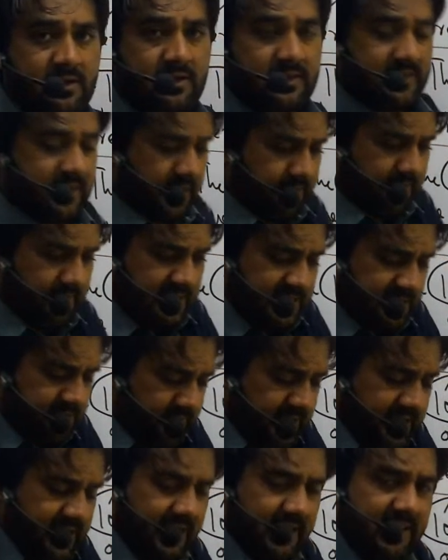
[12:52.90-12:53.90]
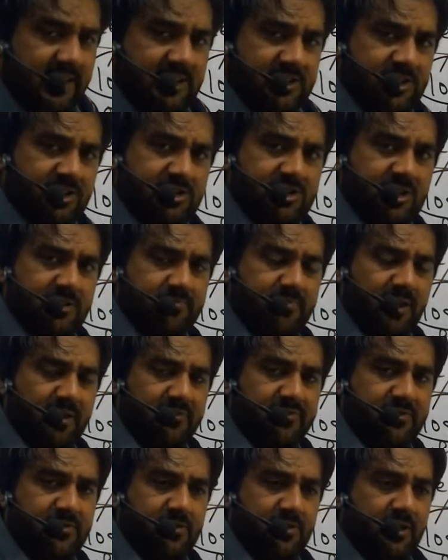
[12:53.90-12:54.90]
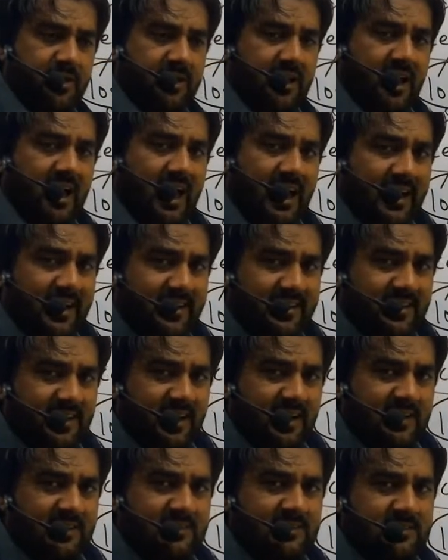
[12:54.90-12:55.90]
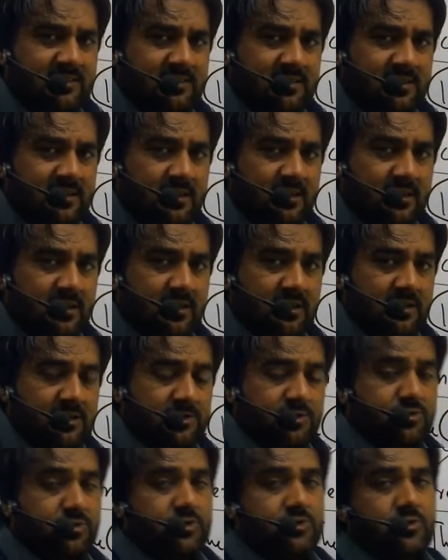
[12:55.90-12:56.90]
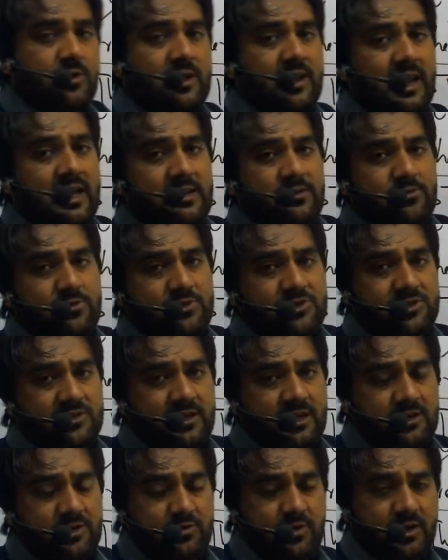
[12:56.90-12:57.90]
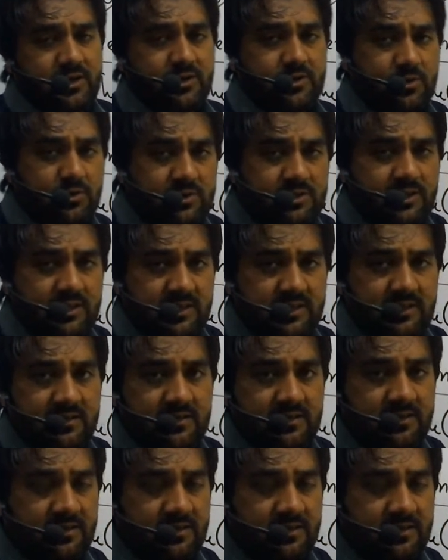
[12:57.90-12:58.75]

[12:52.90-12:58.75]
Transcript: There must be a relationship of your ideas to your language that you are using.